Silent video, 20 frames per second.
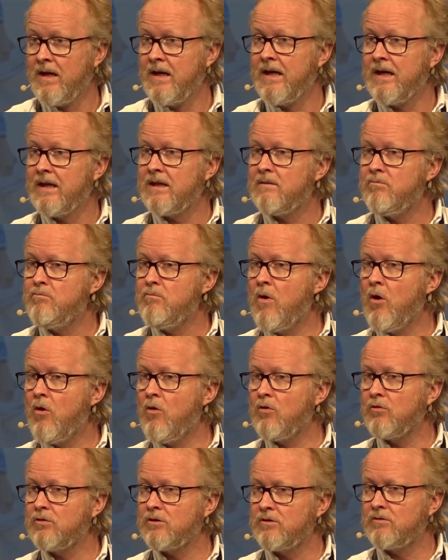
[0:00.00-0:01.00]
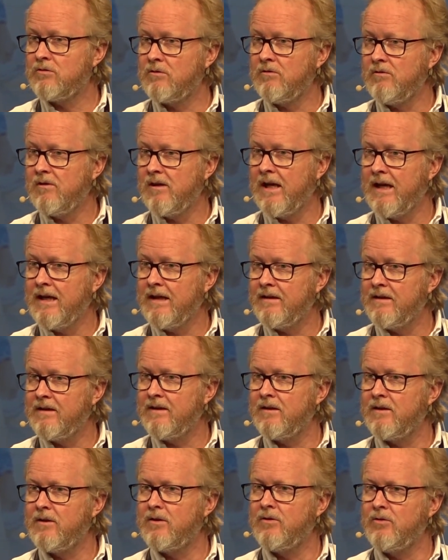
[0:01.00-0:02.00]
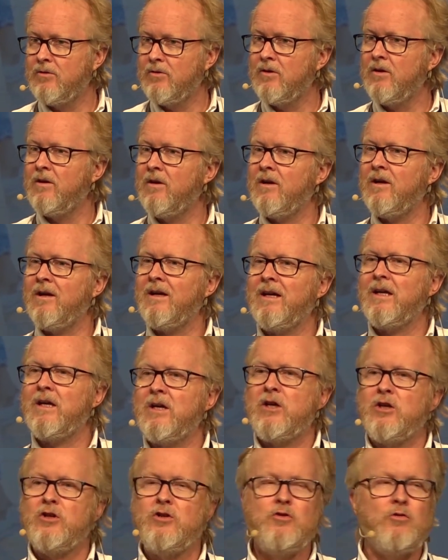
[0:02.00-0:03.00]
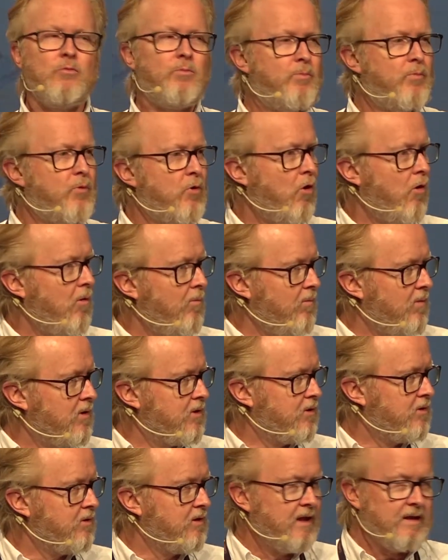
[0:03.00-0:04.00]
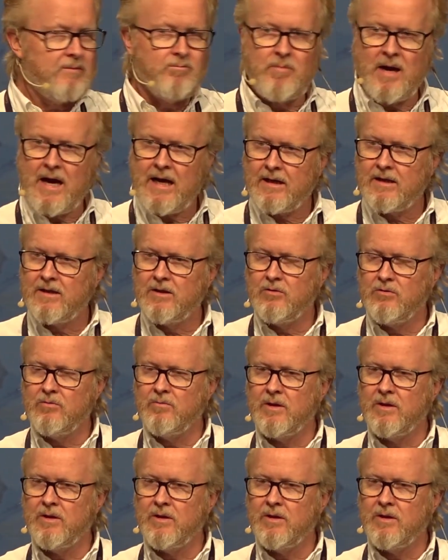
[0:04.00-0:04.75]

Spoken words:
It's mostly related to, you promised to get back to